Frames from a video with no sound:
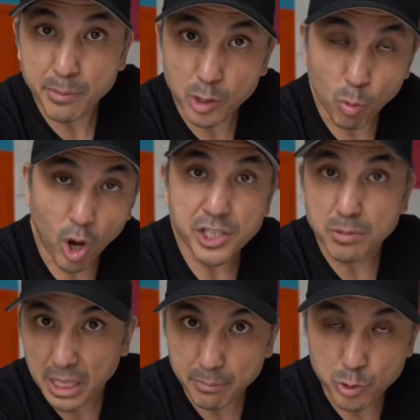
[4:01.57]
them, you can wash
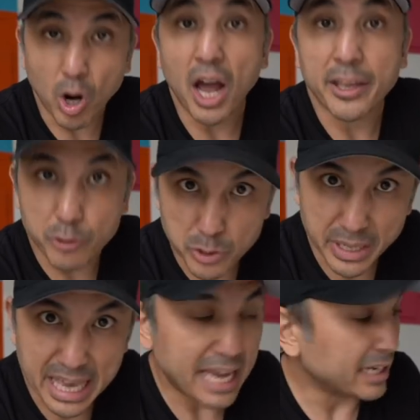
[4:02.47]
them, let them dry, use
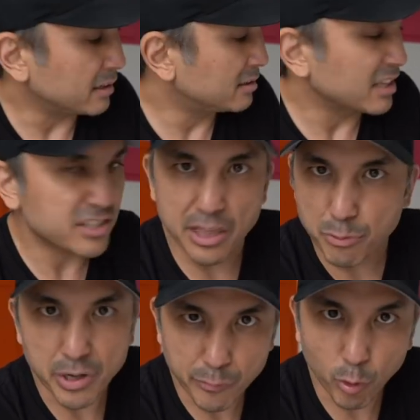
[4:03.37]
them again. Let's say
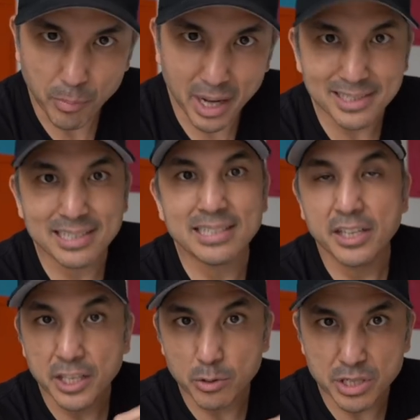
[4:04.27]
3 or 4
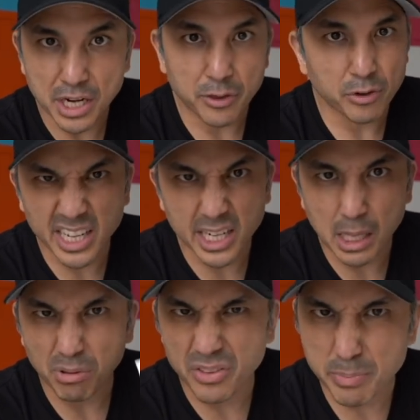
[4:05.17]
months, use another, get a
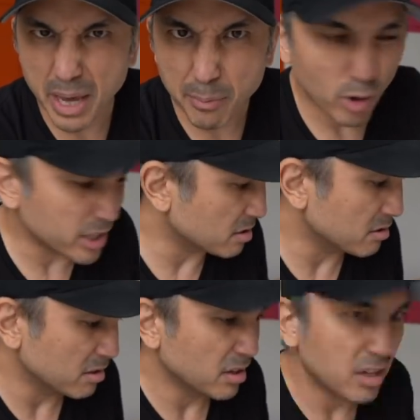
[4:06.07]
couple of these bad
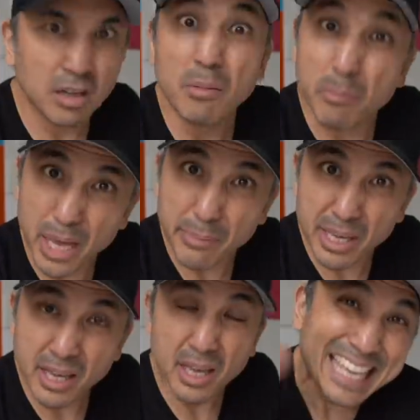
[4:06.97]
boys,
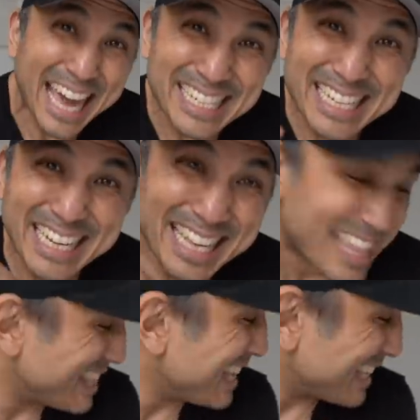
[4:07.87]
maybe. Get
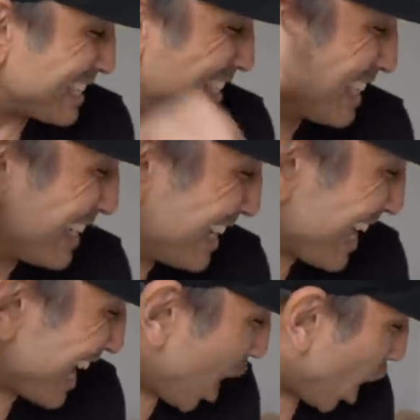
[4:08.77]

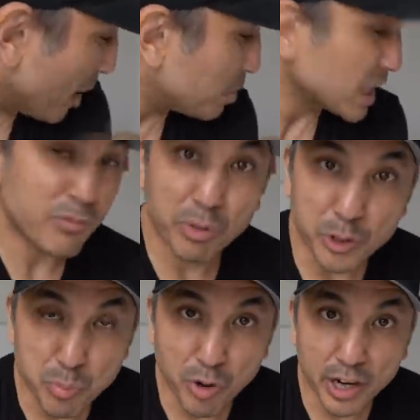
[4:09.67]
this unbelievable
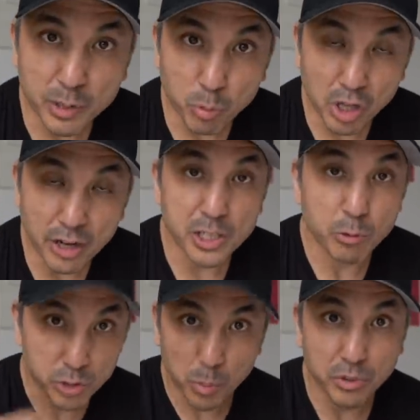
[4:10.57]
new product that we're
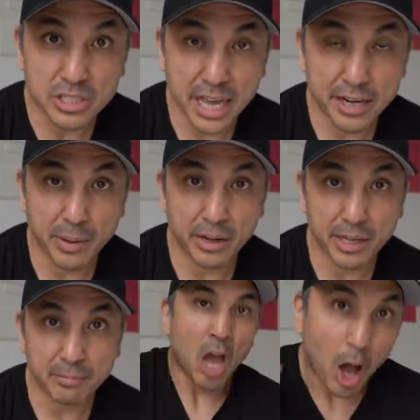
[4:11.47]
launching, we're super excited about
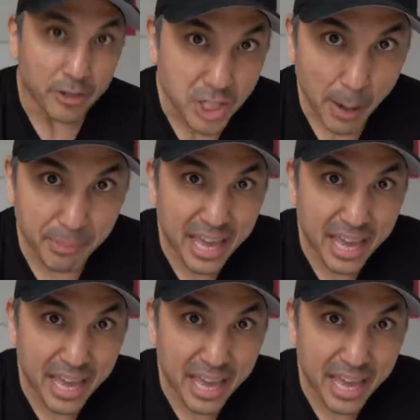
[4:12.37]
it. On top